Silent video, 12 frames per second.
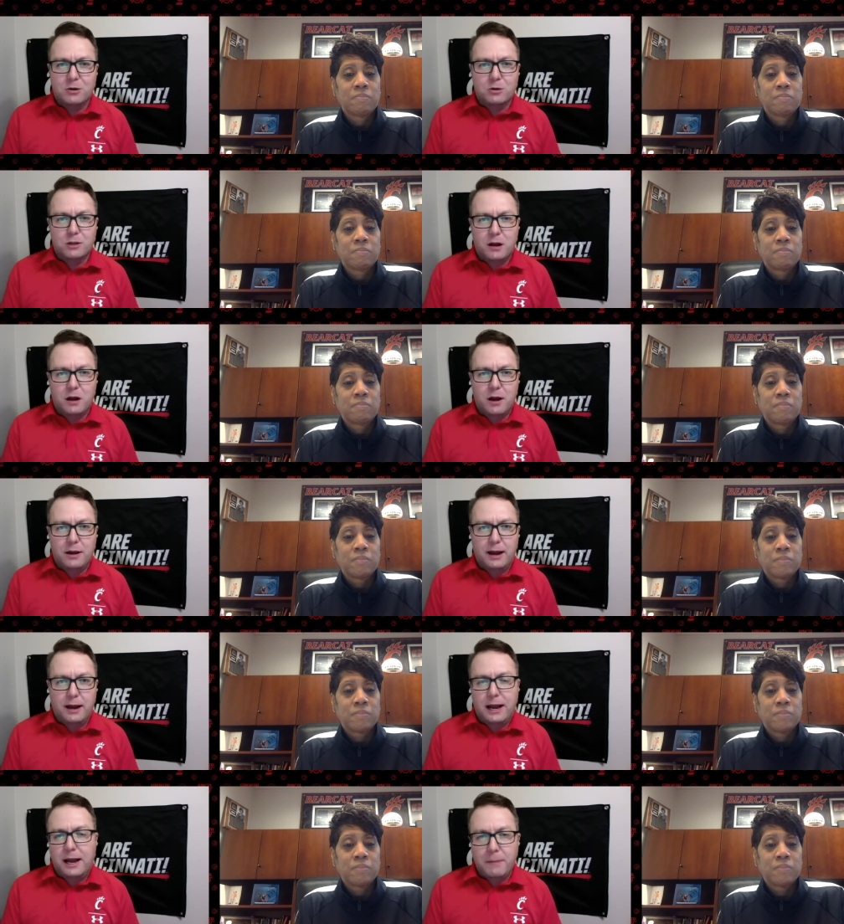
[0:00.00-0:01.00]
Speaker 1: early on,
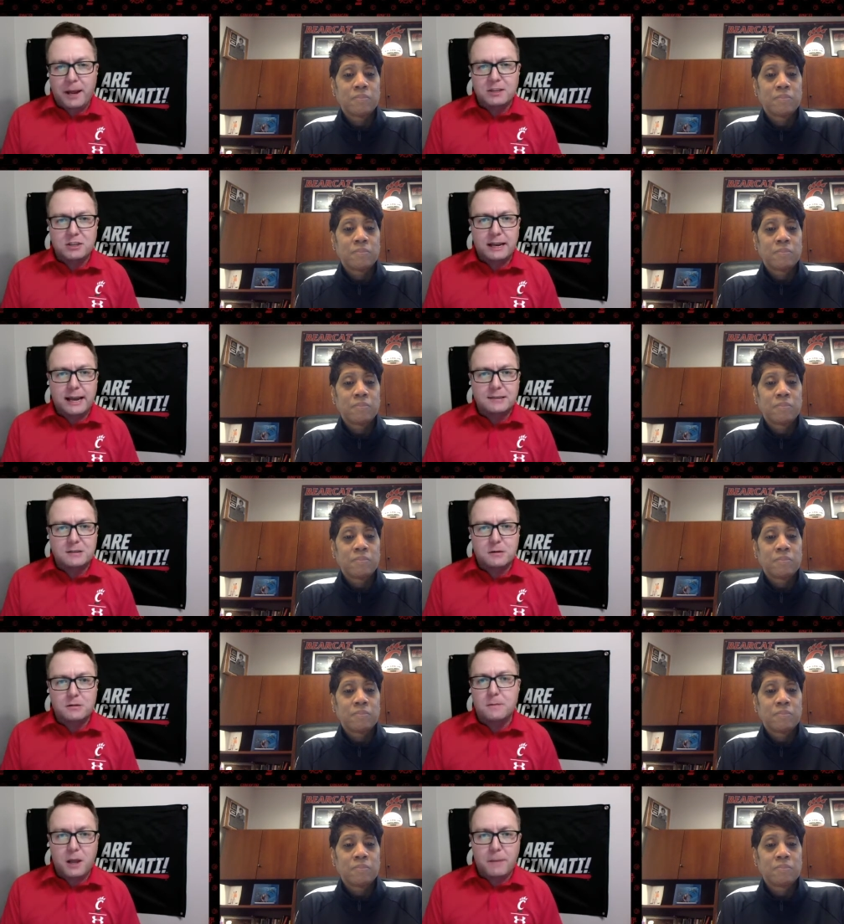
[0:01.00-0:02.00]
I imagine that has to,
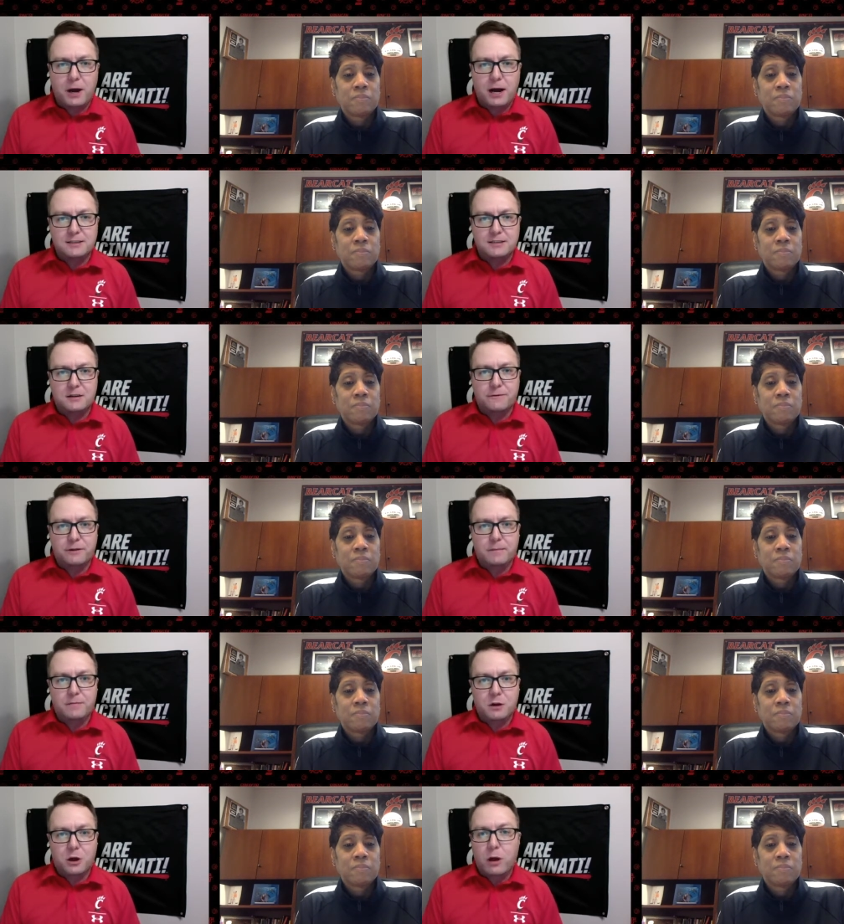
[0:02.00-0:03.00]
to be a positive for them
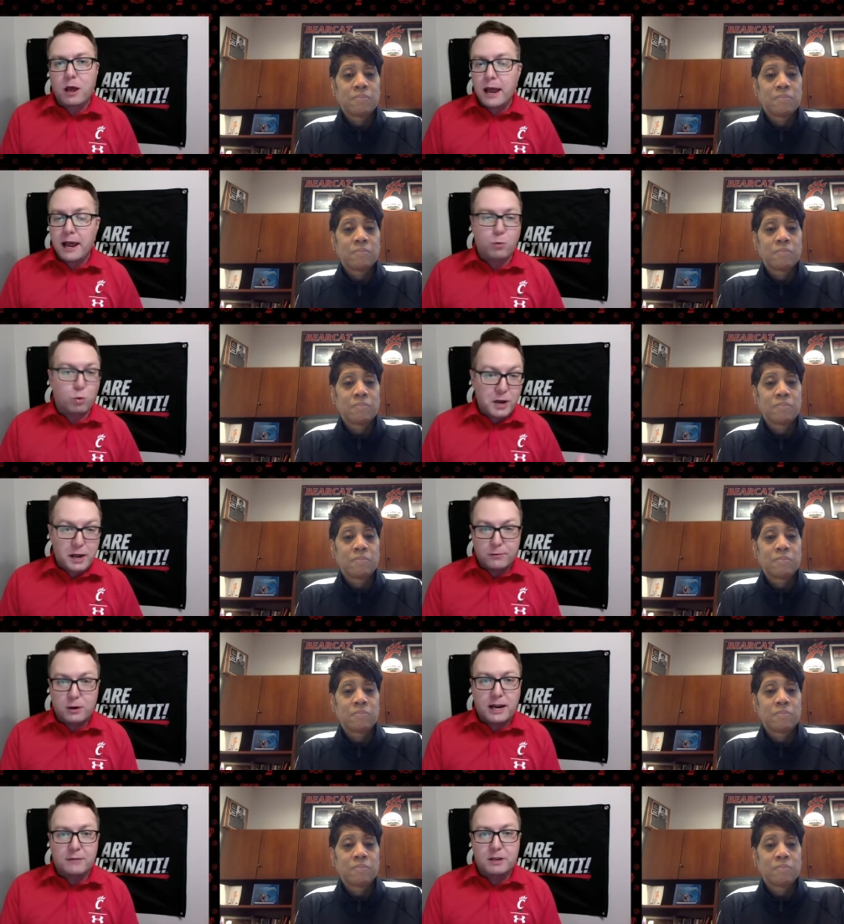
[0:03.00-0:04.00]
to know, hey, we're
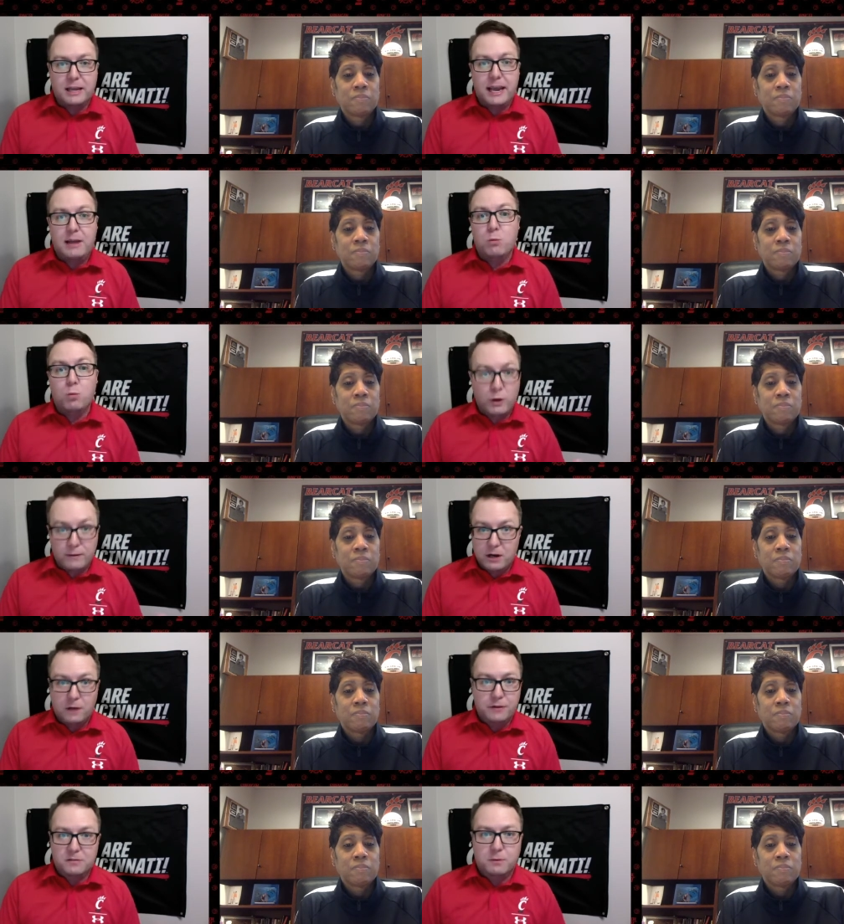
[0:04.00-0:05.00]
never out of a game. We've
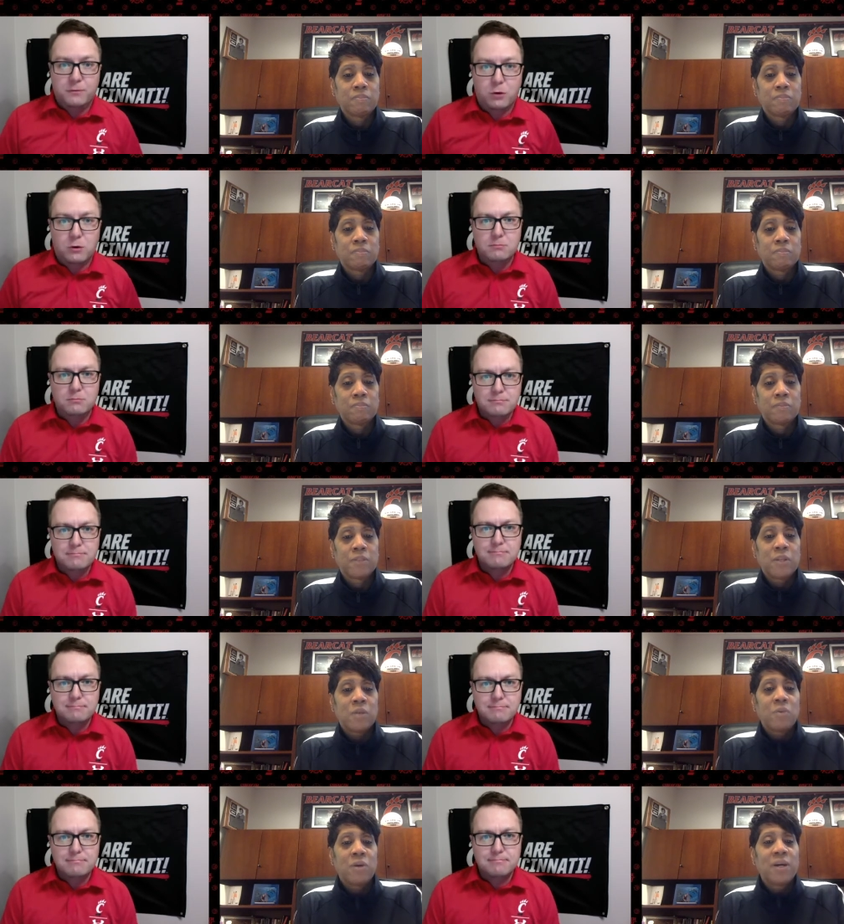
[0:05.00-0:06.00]
done this before.
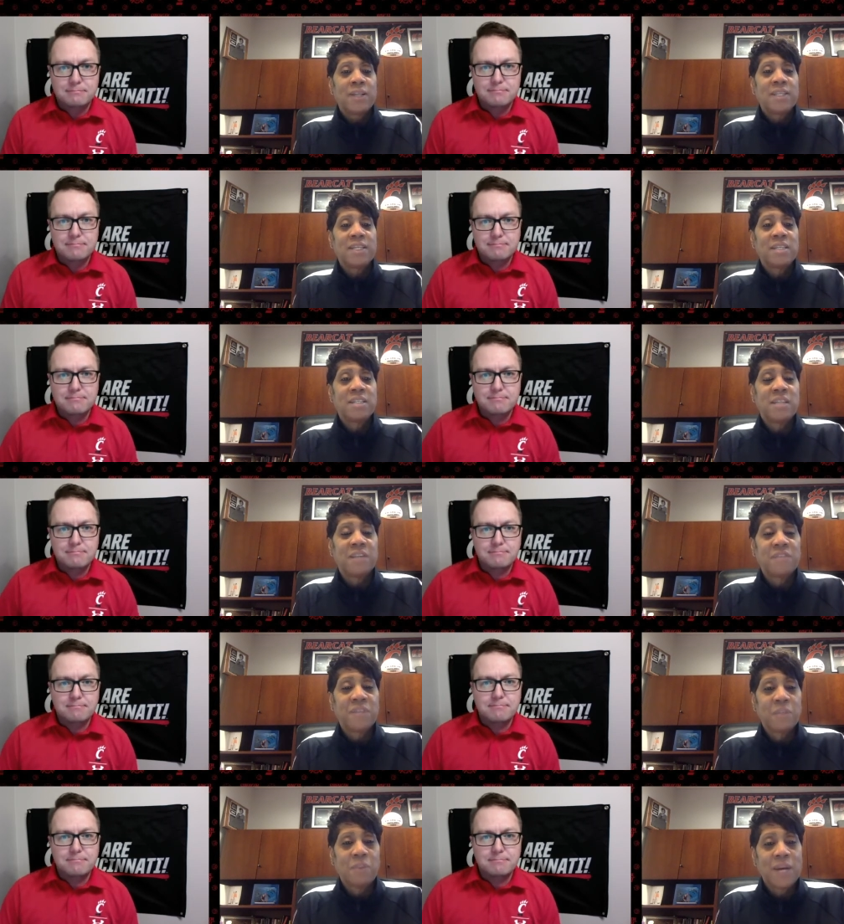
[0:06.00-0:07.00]
Speaker 2: Well, I think it's
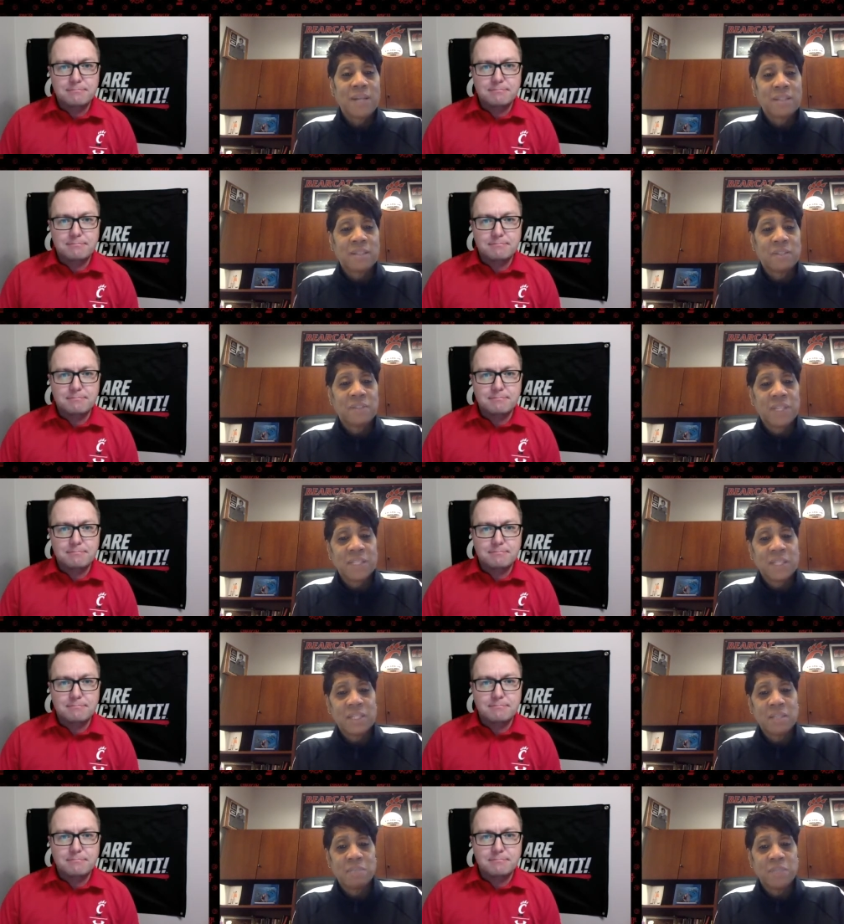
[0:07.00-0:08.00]
definitely a positive, and I
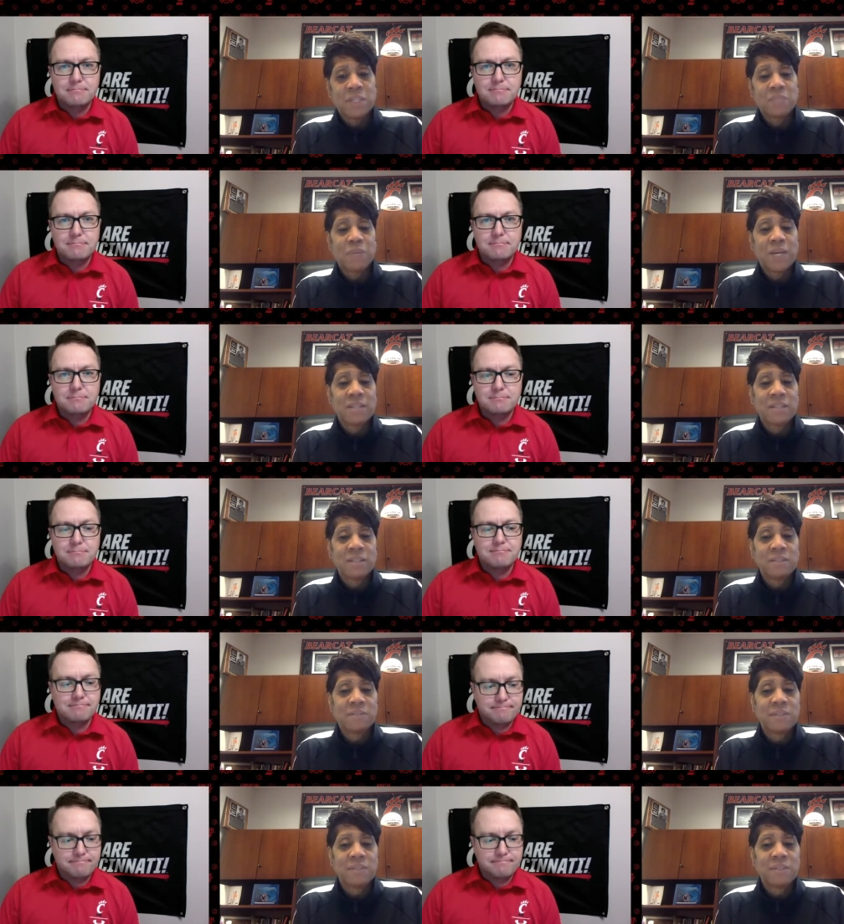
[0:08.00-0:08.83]
think the biggest positive